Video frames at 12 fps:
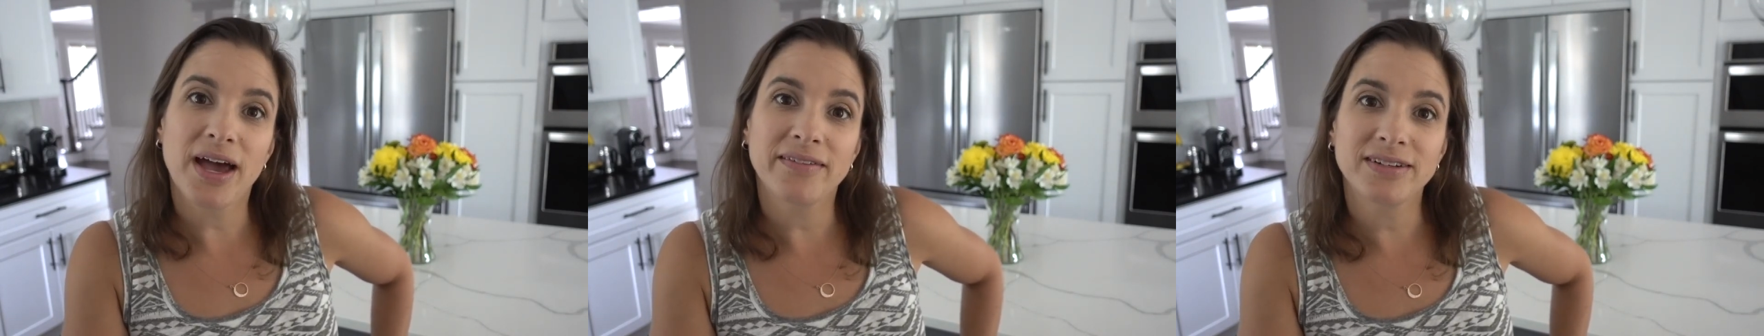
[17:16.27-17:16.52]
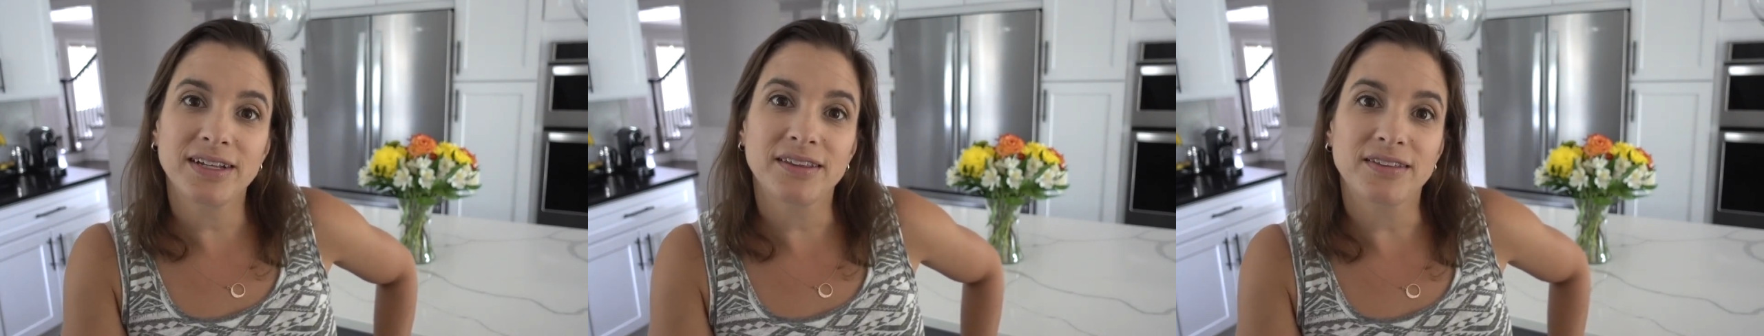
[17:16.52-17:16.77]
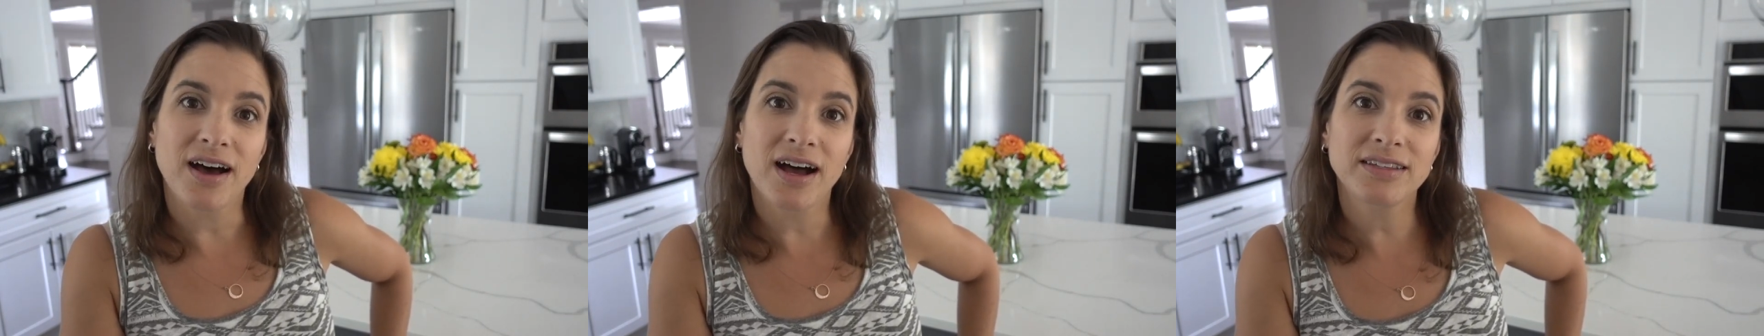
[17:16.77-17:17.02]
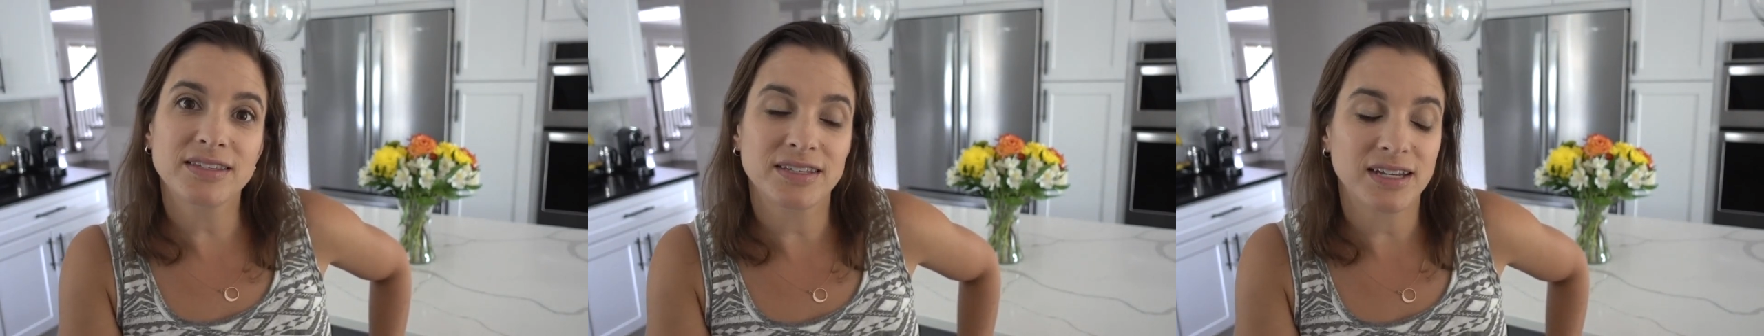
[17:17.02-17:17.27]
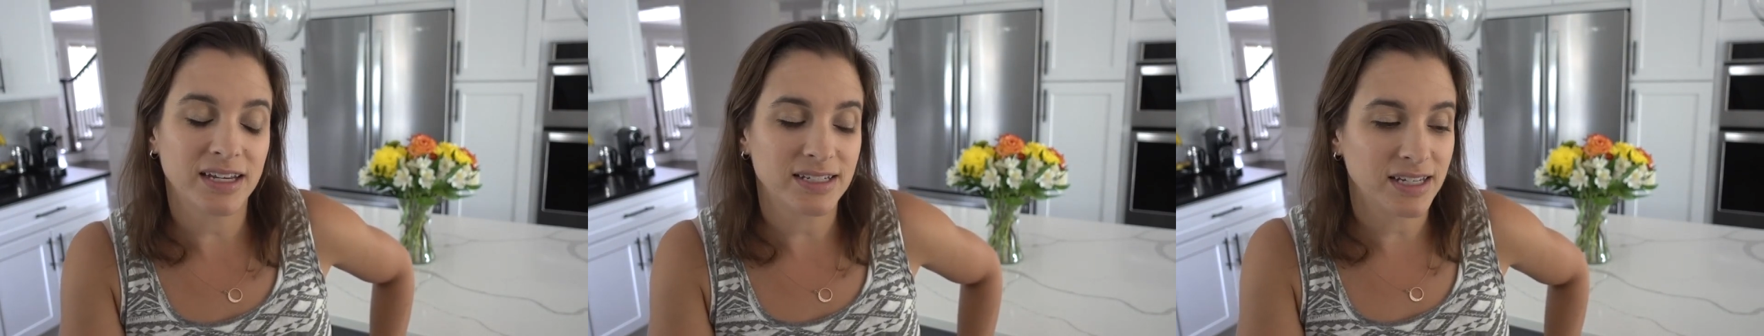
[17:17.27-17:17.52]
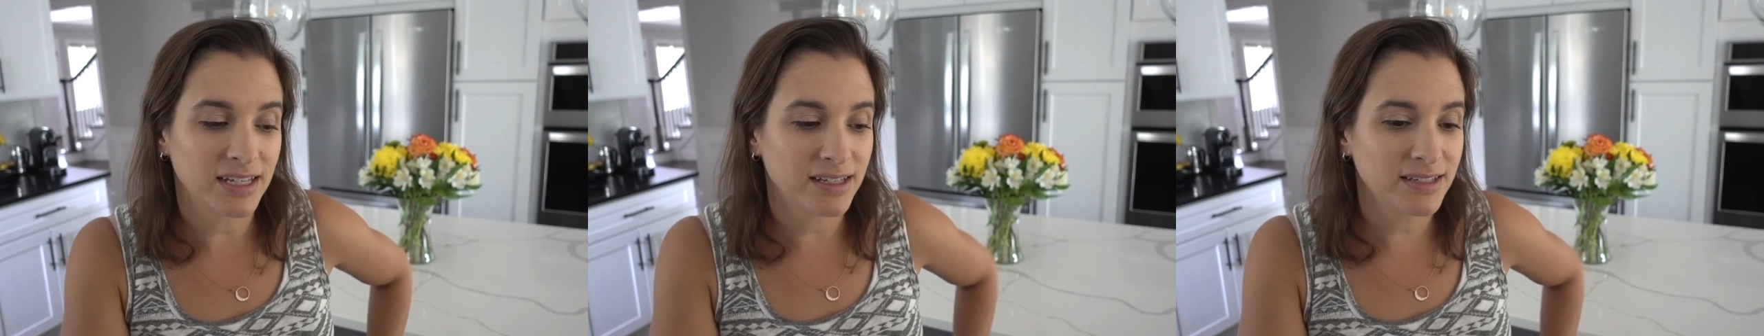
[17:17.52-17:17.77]
have any thoughts and
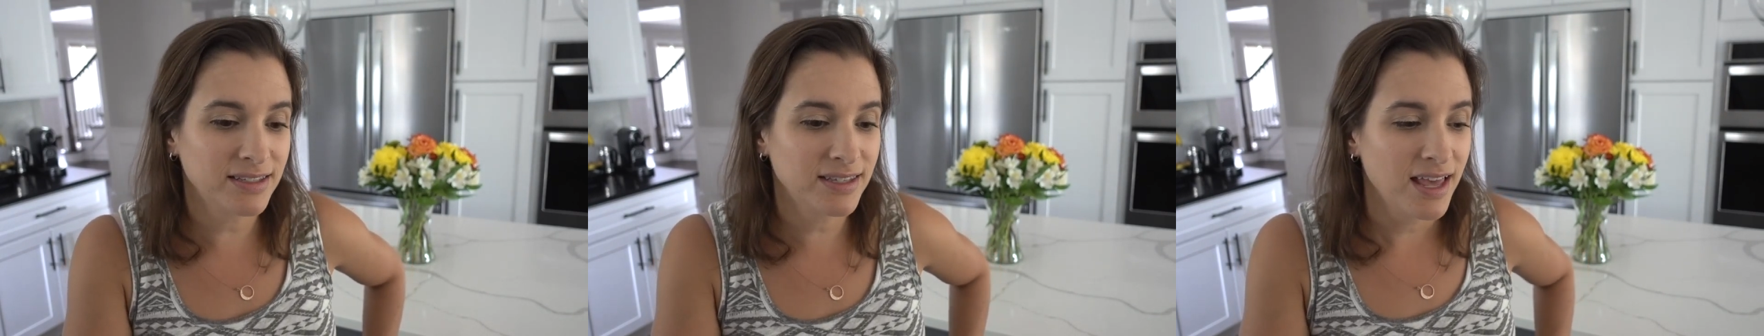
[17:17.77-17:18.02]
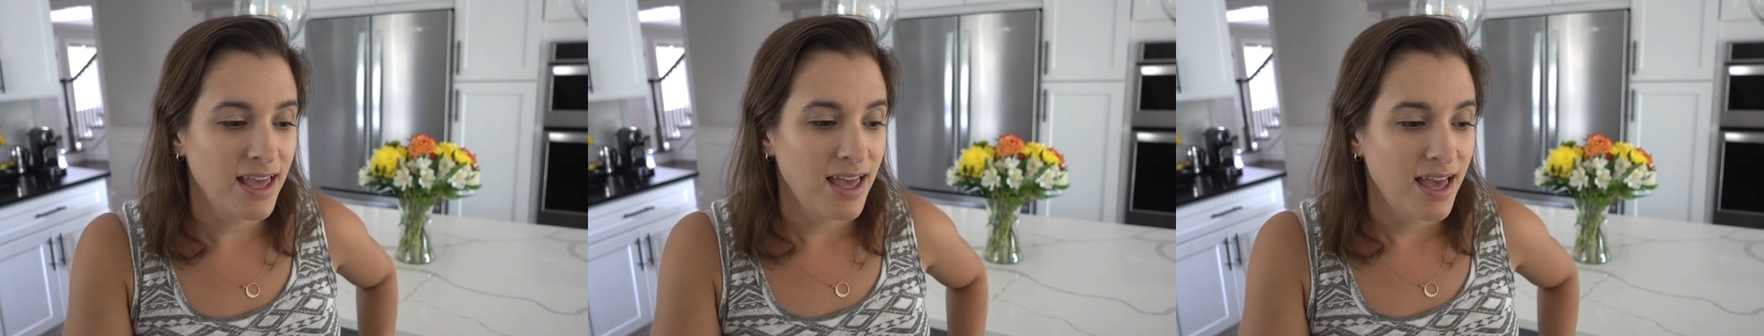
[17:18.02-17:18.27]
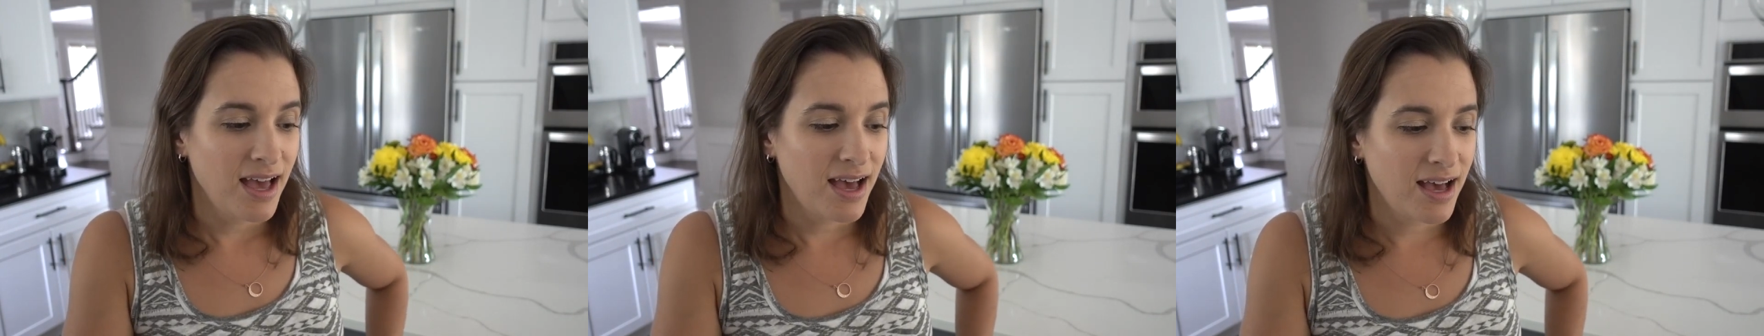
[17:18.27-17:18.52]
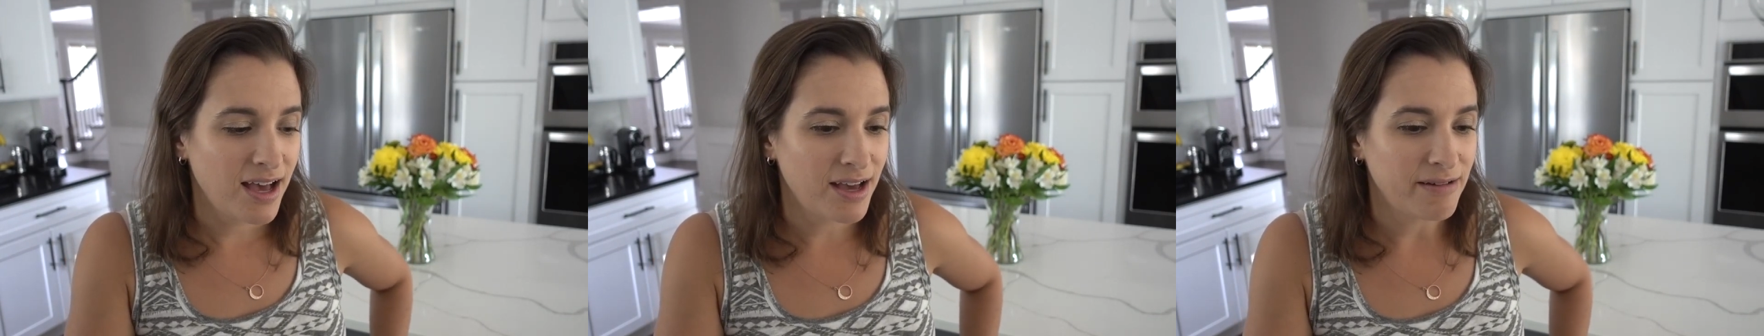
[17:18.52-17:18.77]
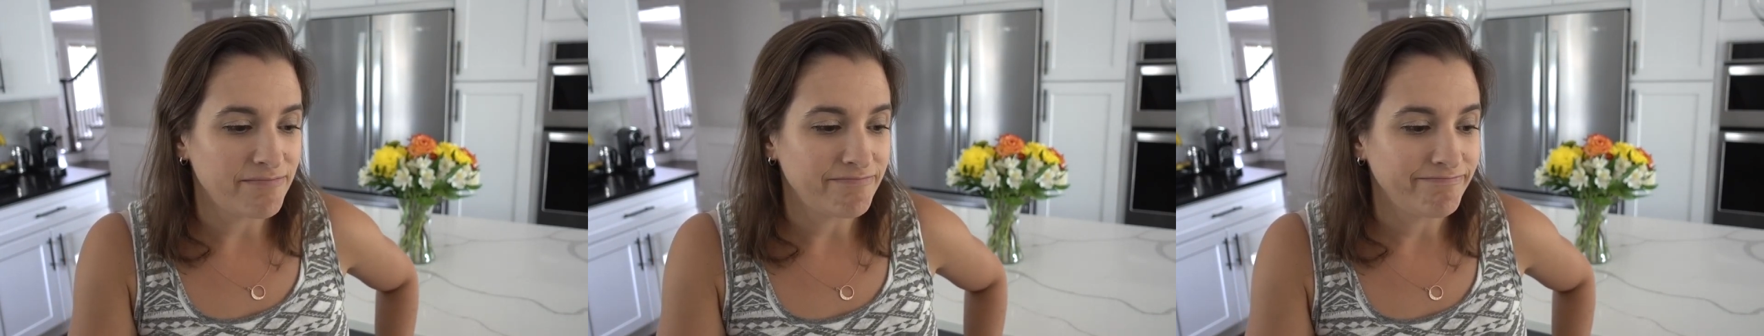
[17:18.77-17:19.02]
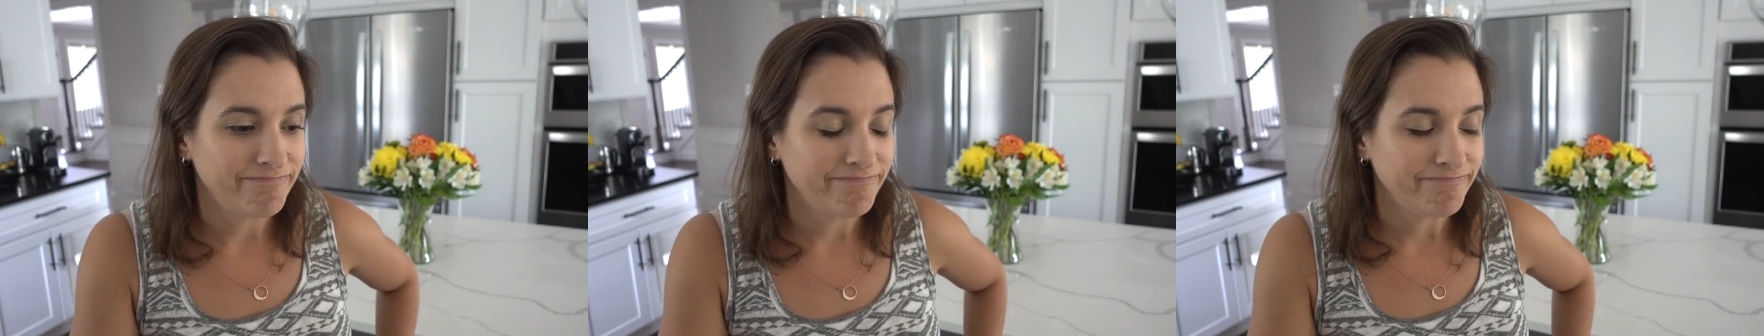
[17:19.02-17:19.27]
ideas. Um,